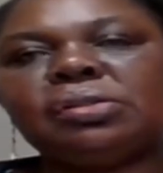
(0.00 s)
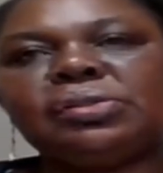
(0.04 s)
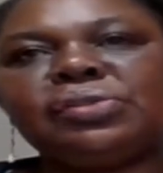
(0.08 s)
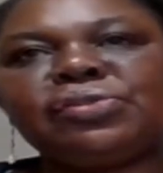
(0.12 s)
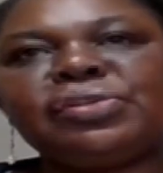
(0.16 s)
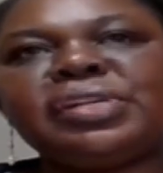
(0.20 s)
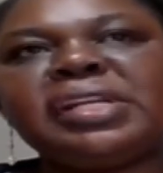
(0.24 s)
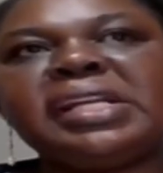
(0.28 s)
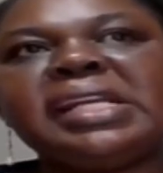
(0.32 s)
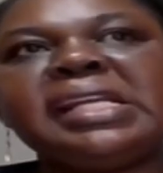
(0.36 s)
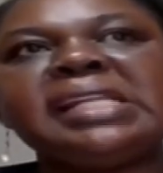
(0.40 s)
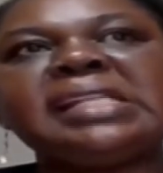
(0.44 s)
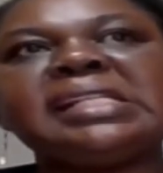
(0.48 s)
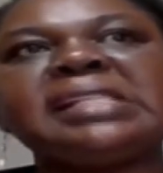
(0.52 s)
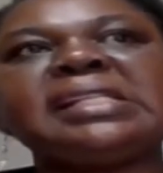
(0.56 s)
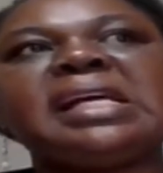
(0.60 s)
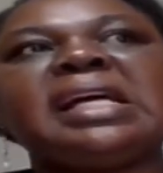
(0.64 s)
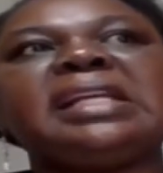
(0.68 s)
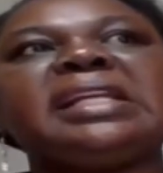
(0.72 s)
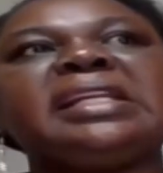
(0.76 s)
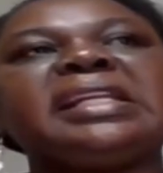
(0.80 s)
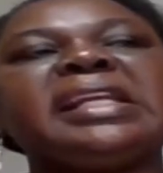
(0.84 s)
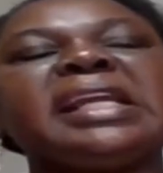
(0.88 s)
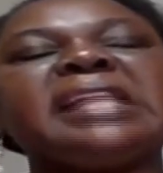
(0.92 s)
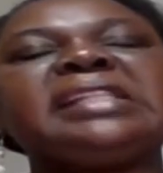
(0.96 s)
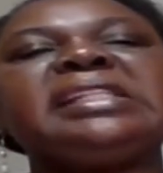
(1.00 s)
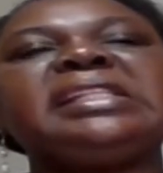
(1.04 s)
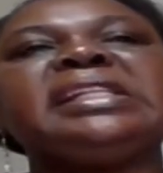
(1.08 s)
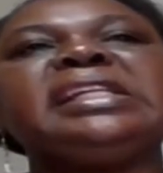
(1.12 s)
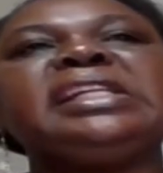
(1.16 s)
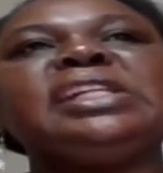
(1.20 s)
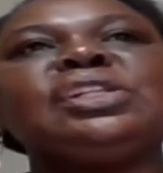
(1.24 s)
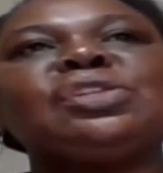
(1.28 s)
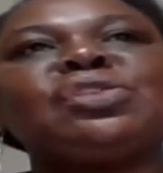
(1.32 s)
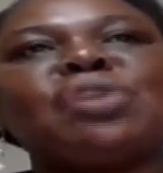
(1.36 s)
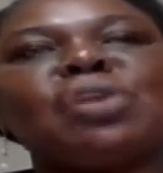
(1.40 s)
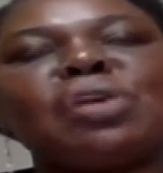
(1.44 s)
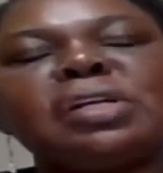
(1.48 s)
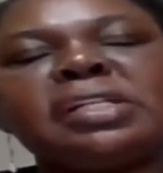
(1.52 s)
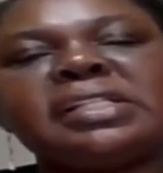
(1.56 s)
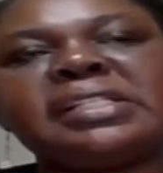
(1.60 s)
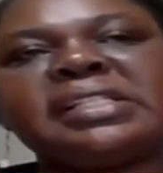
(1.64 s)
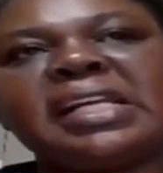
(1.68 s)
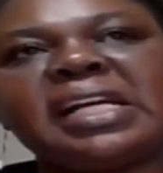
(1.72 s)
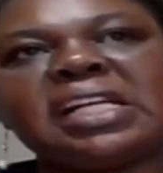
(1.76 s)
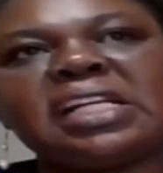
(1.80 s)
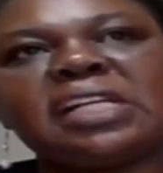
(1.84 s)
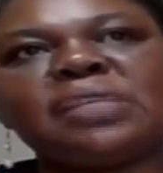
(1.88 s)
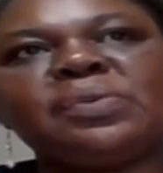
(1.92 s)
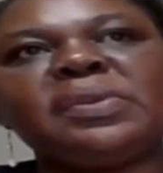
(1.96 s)
trees and getting in
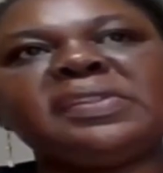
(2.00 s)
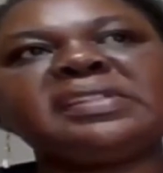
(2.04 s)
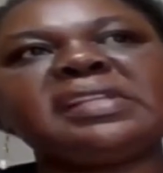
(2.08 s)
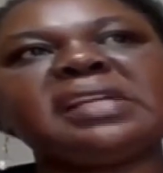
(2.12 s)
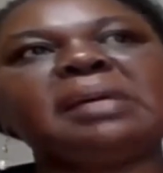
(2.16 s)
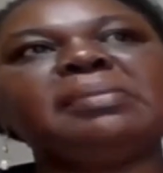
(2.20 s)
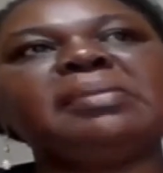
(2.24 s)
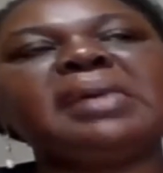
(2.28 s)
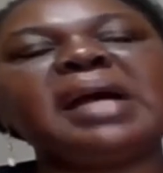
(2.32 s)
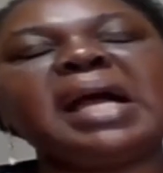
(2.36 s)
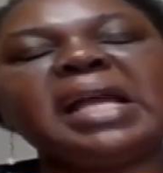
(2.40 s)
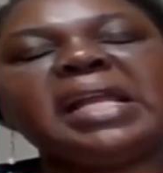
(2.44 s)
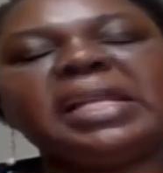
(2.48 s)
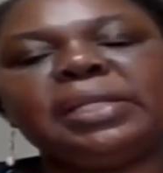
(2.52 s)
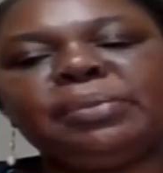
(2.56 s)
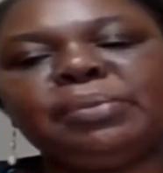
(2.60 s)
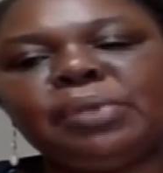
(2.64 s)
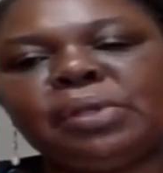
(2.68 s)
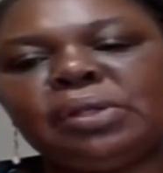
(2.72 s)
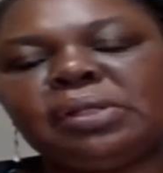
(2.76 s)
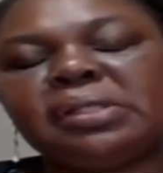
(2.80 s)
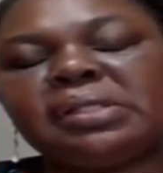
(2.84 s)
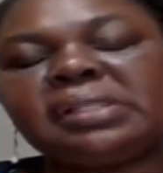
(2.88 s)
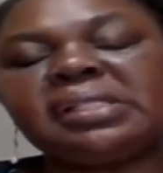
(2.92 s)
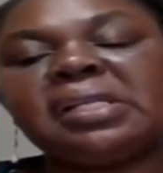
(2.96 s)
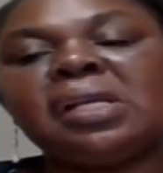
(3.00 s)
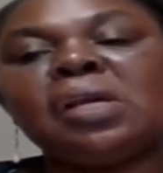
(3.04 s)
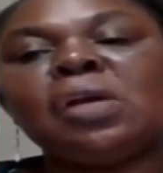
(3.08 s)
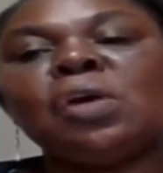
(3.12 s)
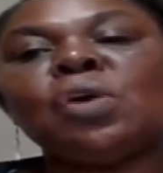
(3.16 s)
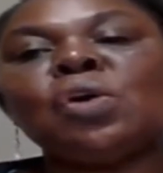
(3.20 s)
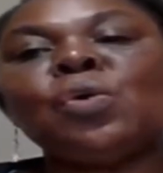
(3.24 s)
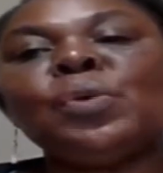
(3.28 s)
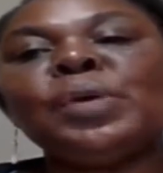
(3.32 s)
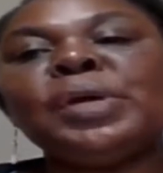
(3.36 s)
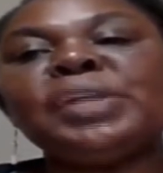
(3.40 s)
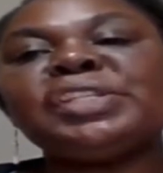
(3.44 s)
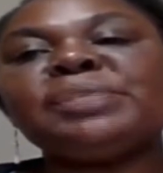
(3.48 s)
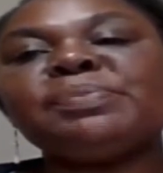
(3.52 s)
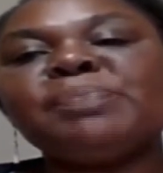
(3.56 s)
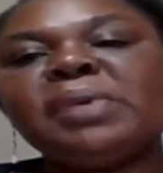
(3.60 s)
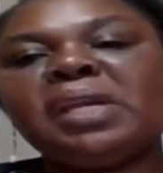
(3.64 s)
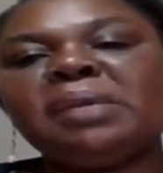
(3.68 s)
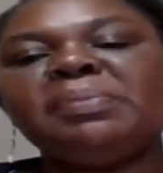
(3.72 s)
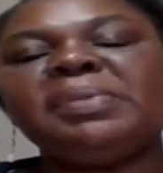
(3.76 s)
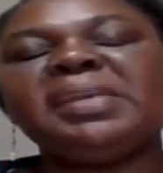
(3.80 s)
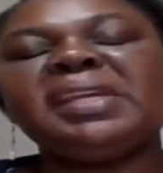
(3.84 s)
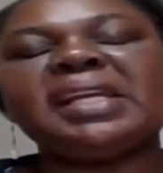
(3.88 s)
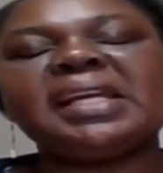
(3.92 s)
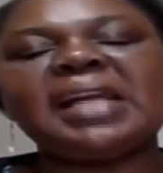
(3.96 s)
contact with some animals, which
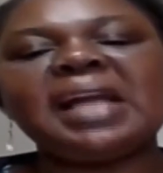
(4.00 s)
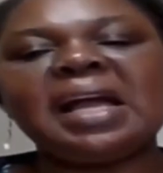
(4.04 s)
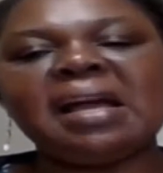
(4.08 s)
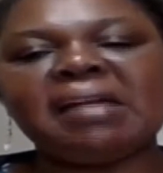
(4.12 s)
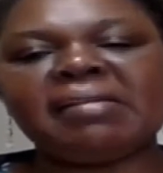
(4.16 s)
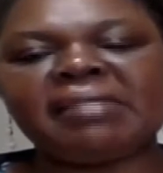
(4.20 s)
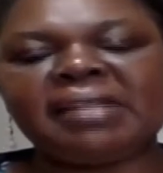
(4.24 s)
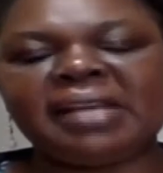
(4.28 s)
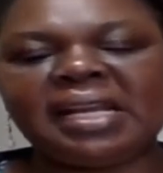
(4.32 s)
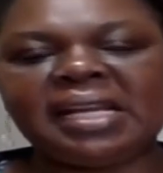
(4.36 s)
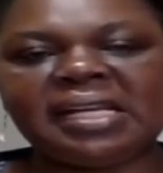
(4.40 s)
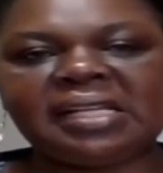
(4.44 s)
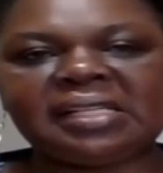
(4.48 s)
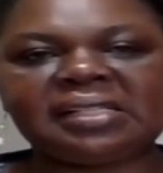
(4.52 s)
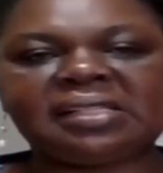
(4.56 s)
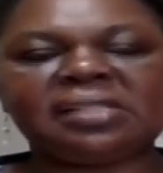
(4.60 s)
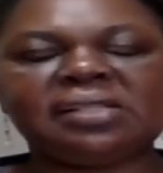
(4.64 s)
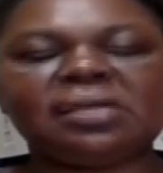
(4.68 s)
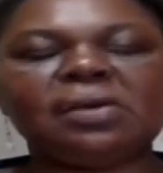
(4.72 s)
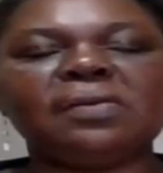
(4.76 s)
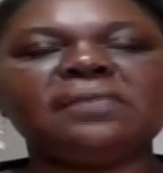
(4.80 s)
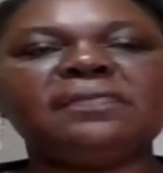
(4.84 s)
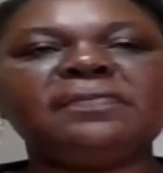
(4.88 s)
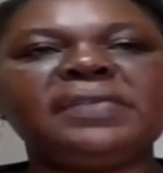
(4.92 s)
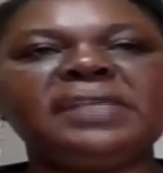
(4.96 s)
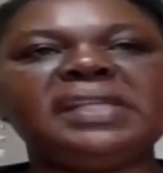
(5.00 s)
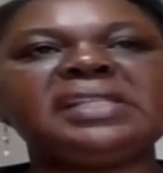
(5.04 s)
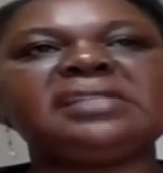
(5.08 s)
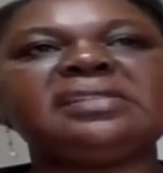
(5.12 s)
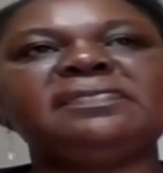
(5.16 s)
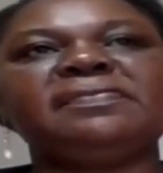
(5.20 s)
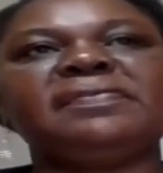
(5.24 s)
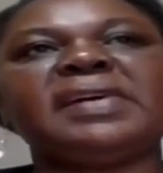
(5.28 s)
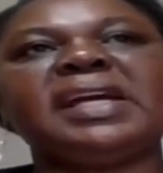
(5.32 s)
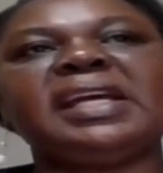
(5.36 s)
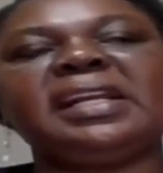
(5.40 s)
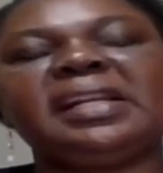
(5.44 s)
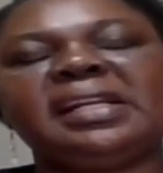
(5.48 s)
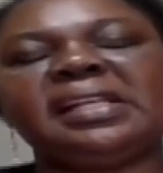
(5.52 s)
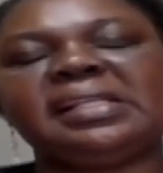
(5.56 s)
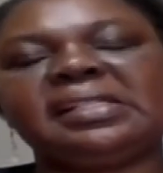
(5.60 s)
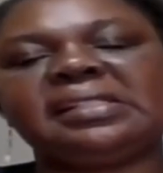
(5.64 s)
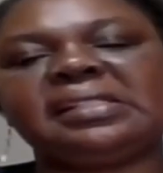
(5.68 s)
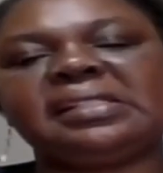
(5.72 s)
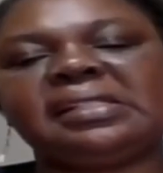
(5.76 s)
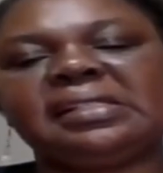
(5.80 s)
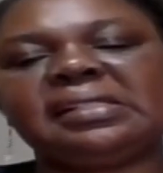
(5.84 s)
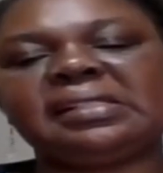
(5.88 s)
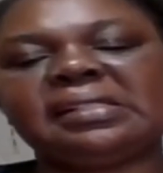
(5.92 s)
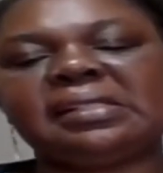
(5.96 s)
may be carriers of these
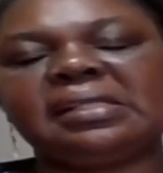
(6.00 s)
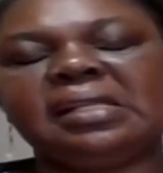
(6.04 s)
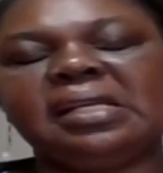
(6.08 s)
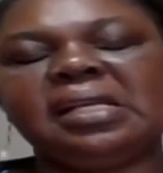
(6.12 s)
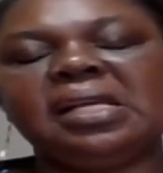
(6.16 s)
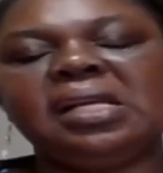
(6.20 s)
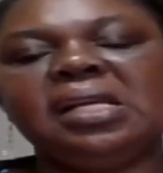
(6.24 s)
viruses.